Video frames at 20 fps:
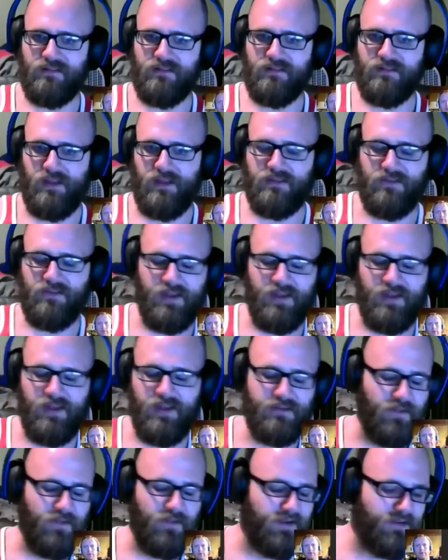trans
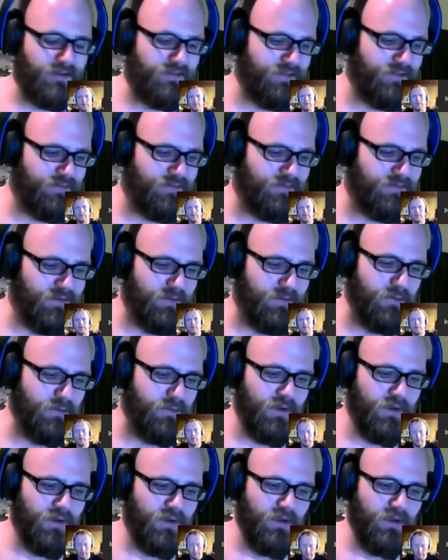fats and all that good stuff too.